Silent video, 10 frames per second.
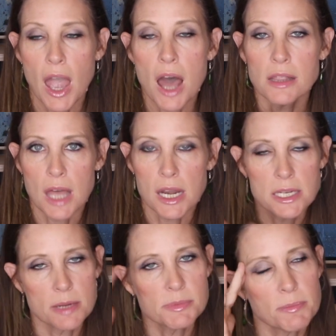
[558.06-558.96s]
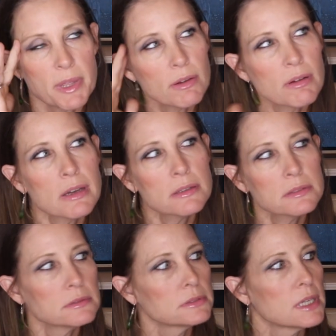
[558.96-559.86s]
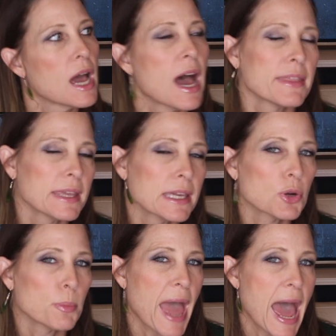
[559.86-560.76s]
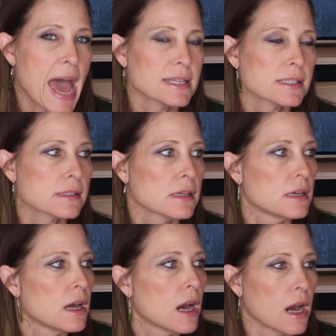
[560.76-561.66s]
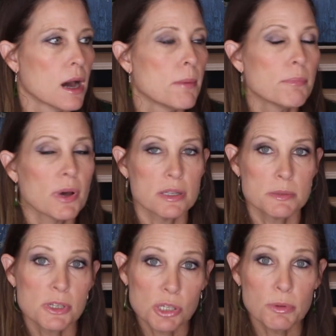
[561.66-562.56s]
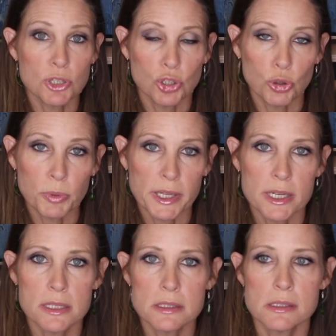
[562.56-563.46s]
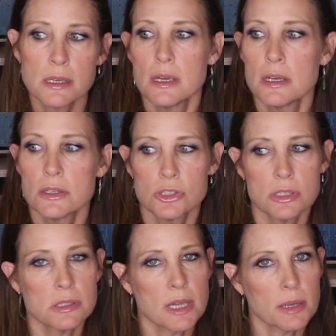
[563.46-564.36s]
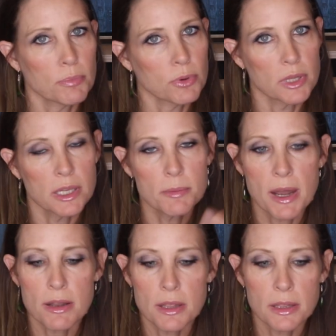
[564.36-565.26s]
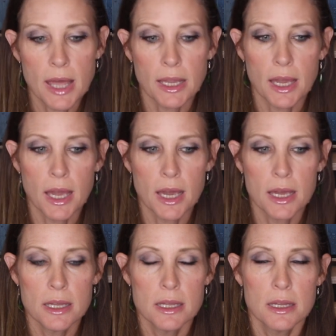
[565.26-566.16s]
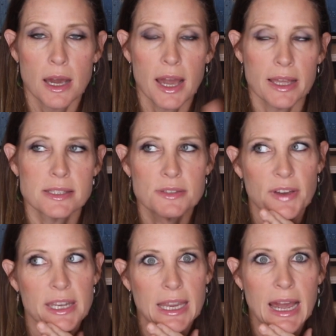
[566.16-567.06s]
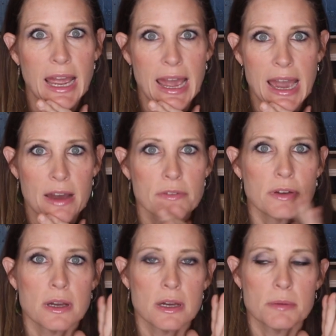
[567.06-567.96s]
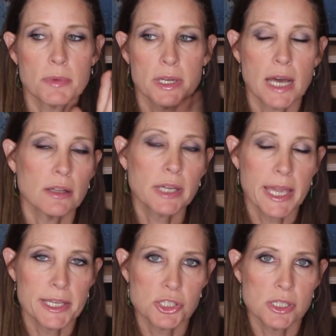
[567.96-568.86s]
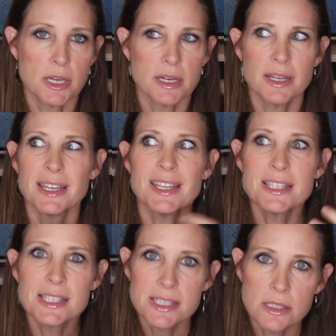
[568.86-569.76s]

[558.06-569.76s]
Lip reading: lot of times I'm like, well, I think it'll pass. But especially with new plants, just like pulling them out of the LECA. It's funny, I have an alocasia. It's